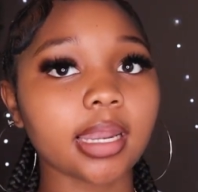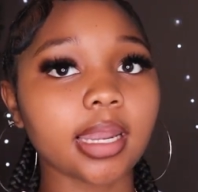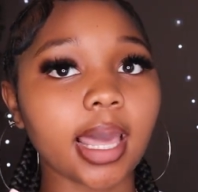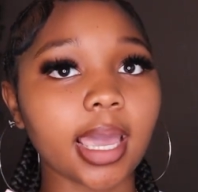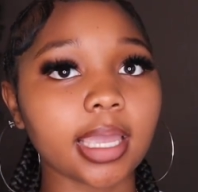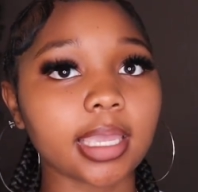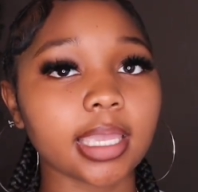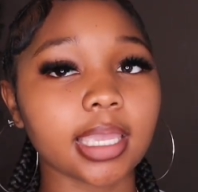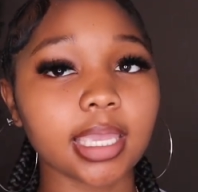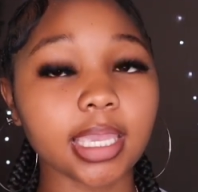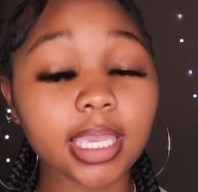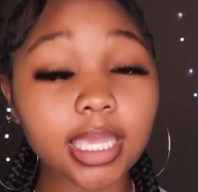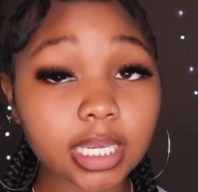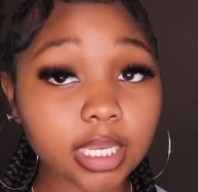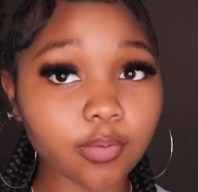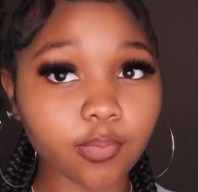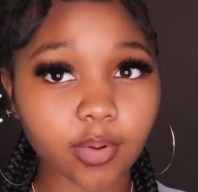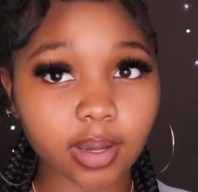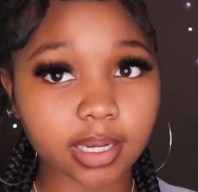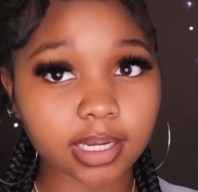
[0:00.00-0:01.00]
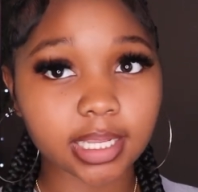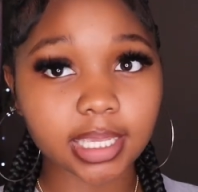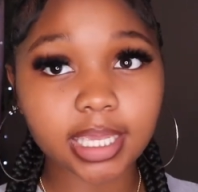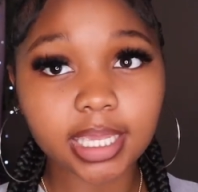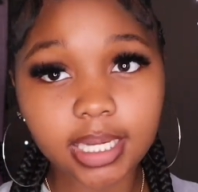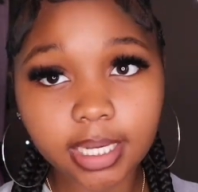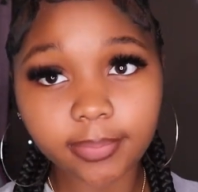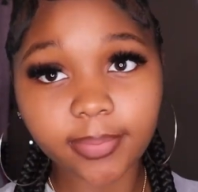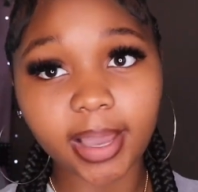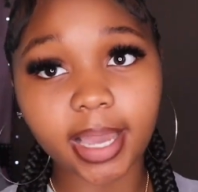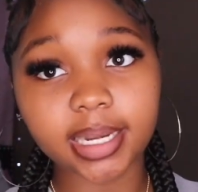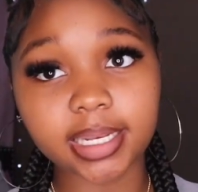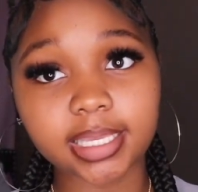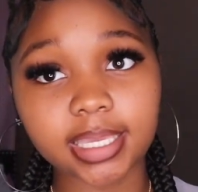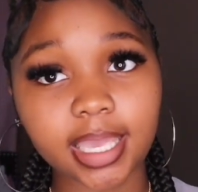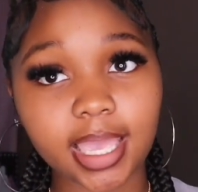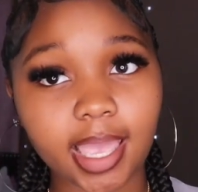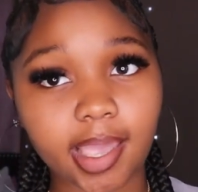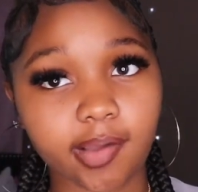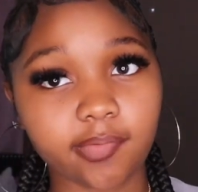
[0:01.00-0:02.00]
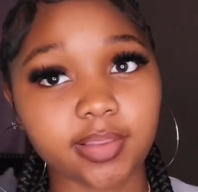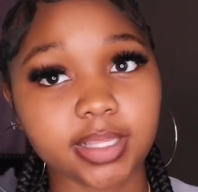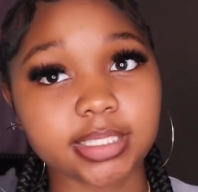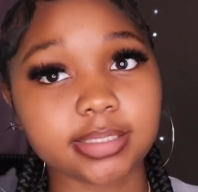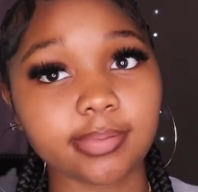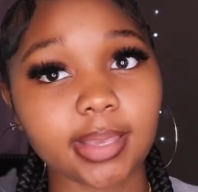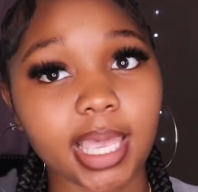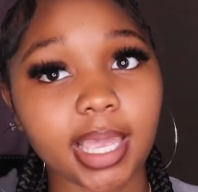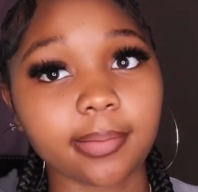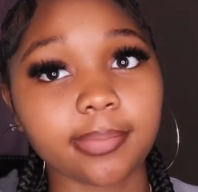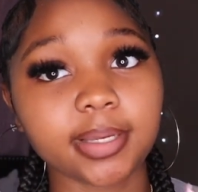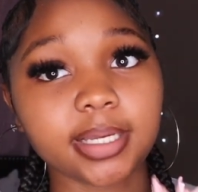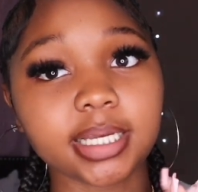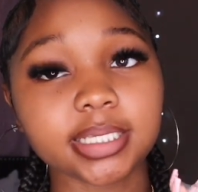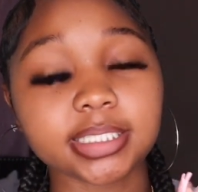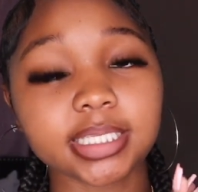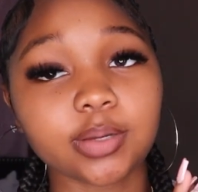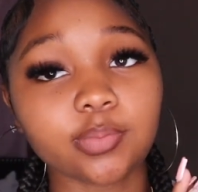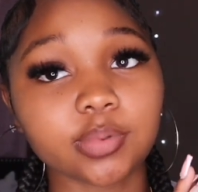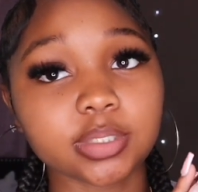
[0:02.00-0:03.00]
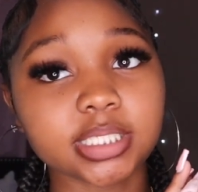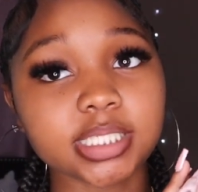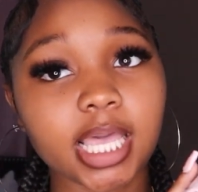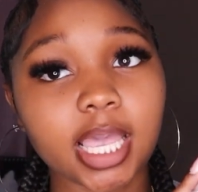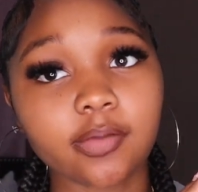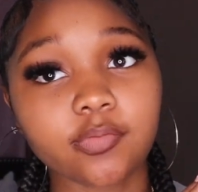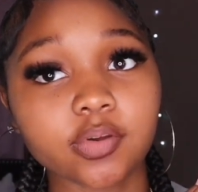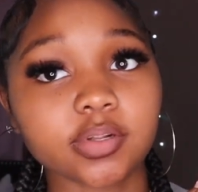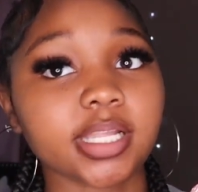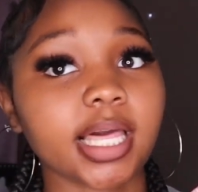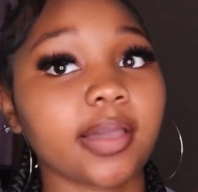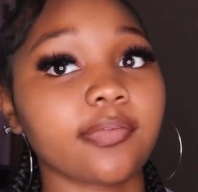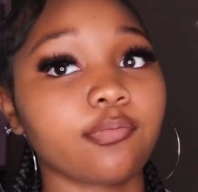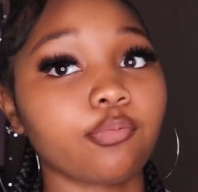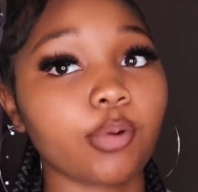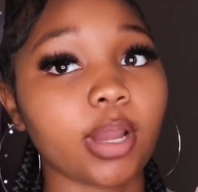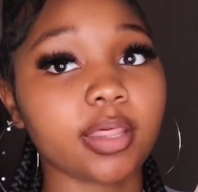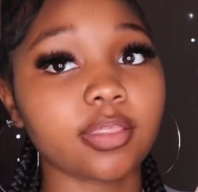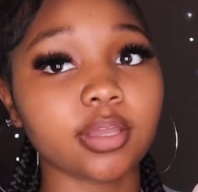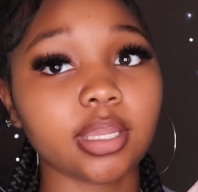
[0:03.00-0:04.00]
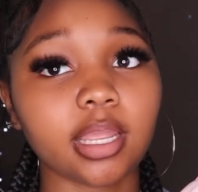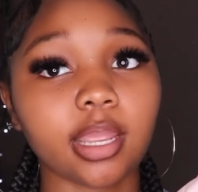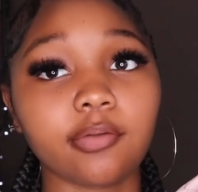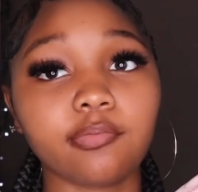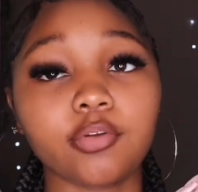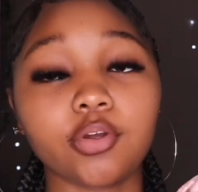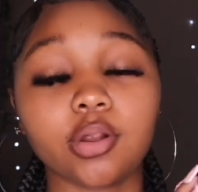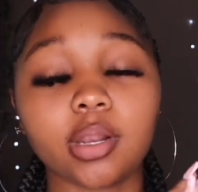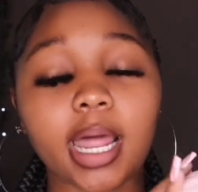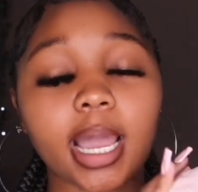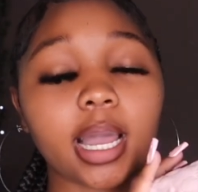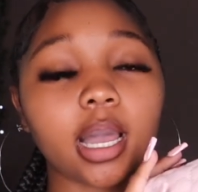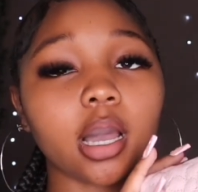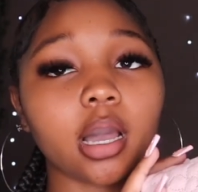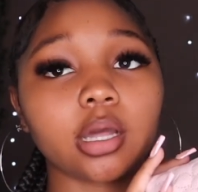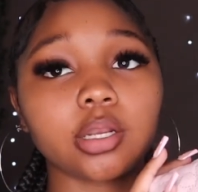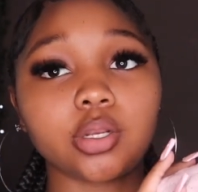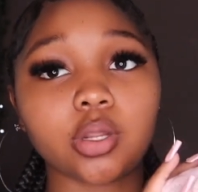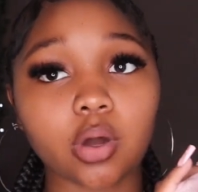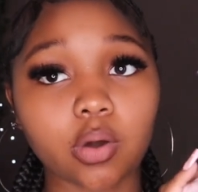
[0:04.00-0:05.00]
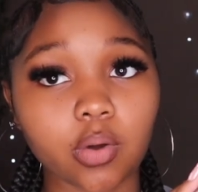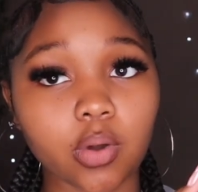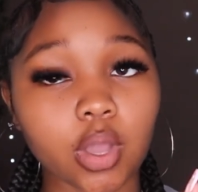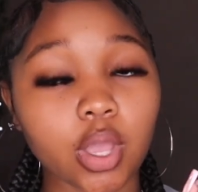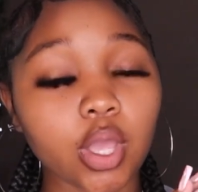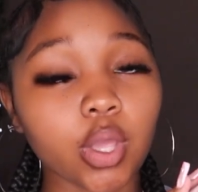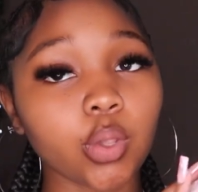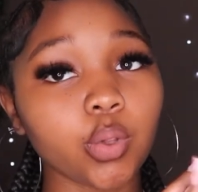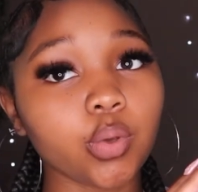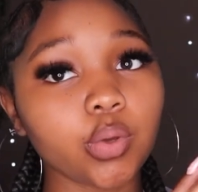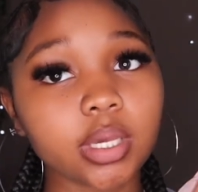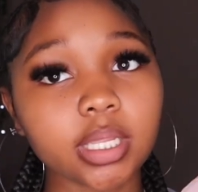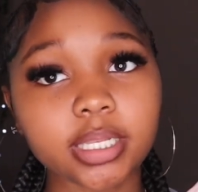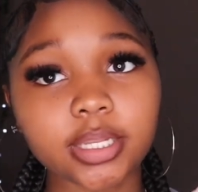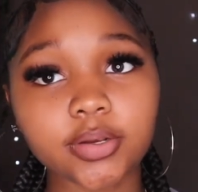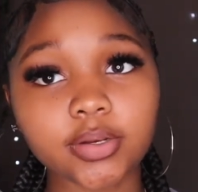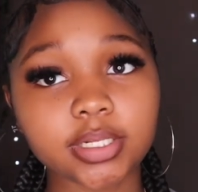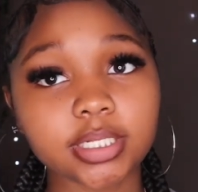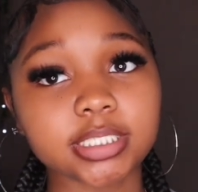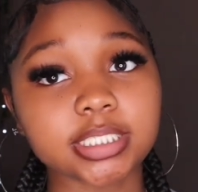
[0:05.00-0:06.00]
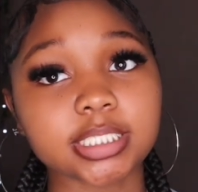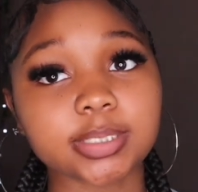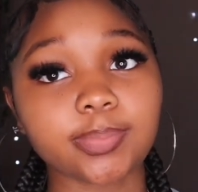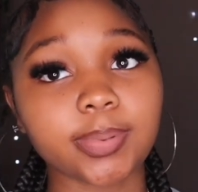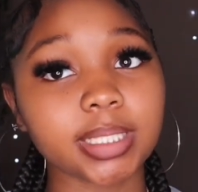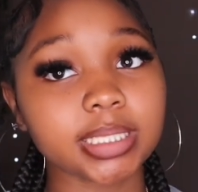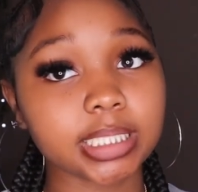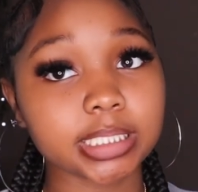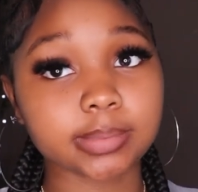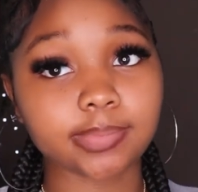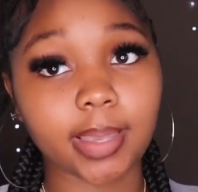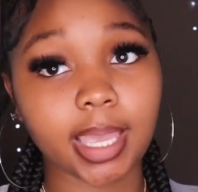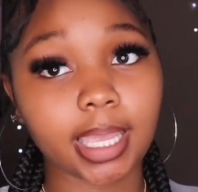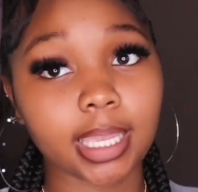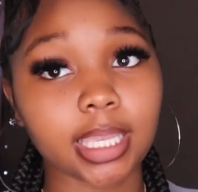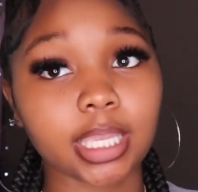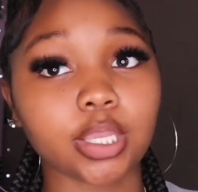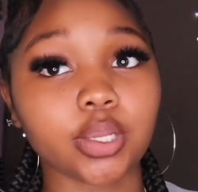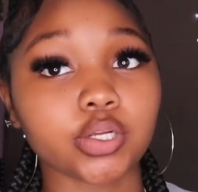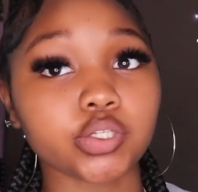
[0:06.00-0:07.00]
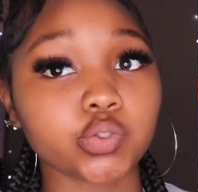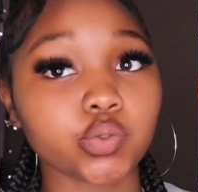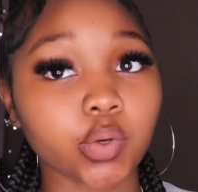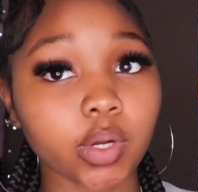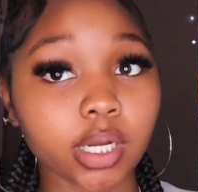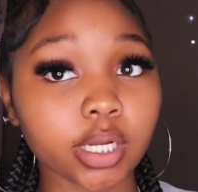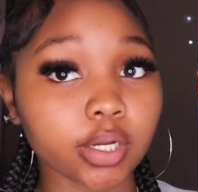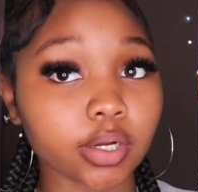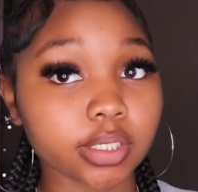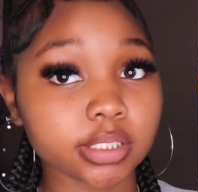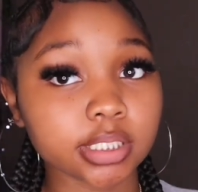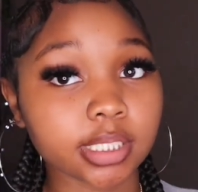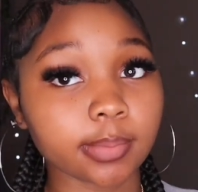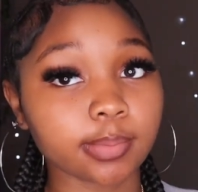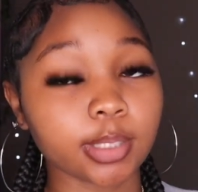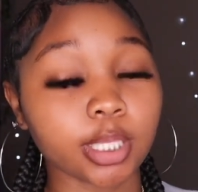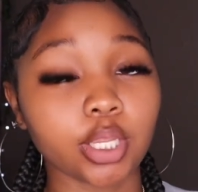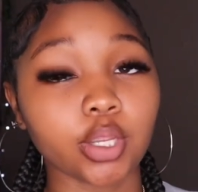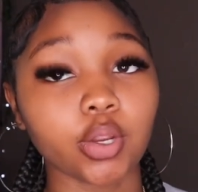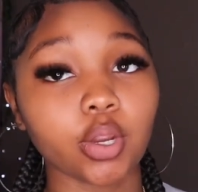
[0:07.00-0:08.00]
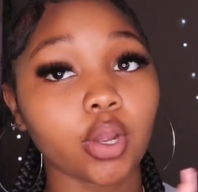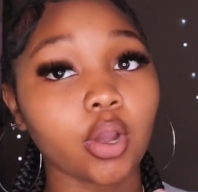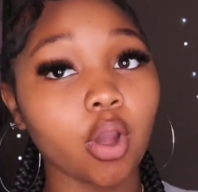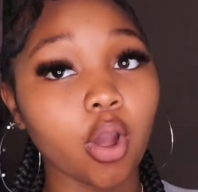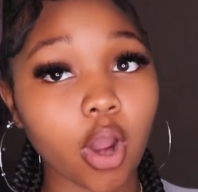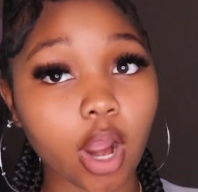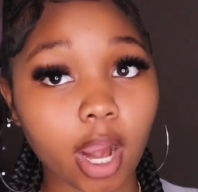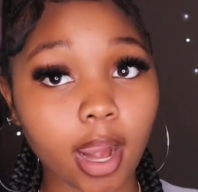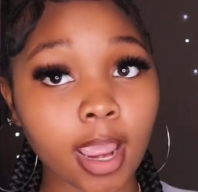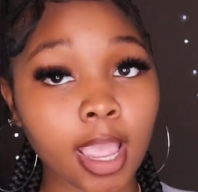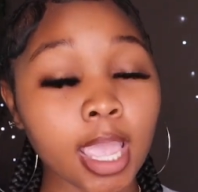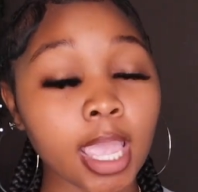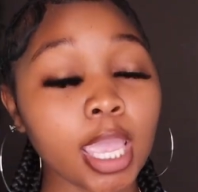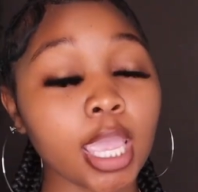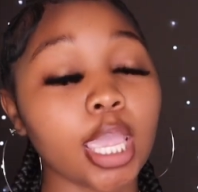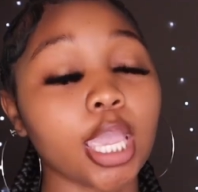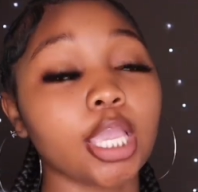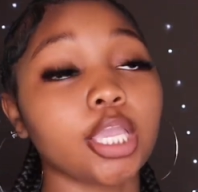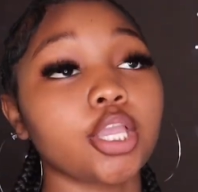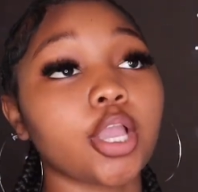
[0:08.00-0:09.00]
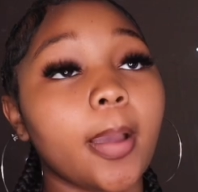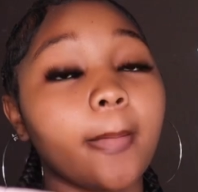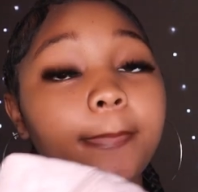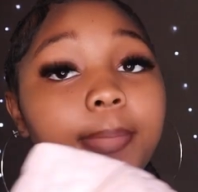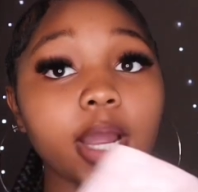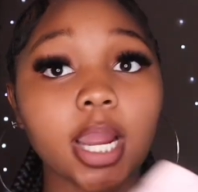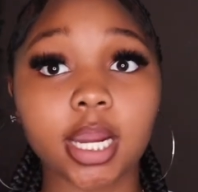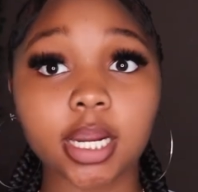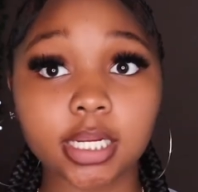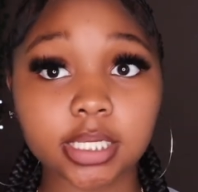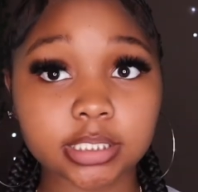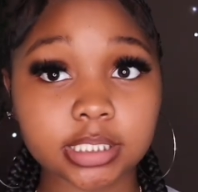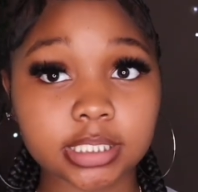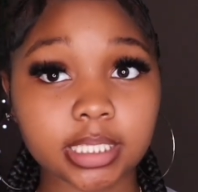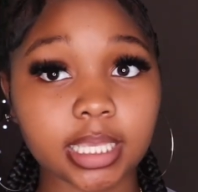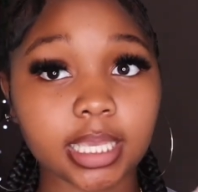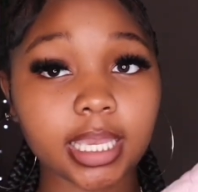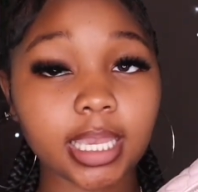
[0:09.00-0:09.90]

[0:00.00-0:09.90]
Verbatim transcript: like anyone anybody can have this bag because it will save your life rather if you're like an adult you can literally just put this bag in your trunk or something in your car in your purse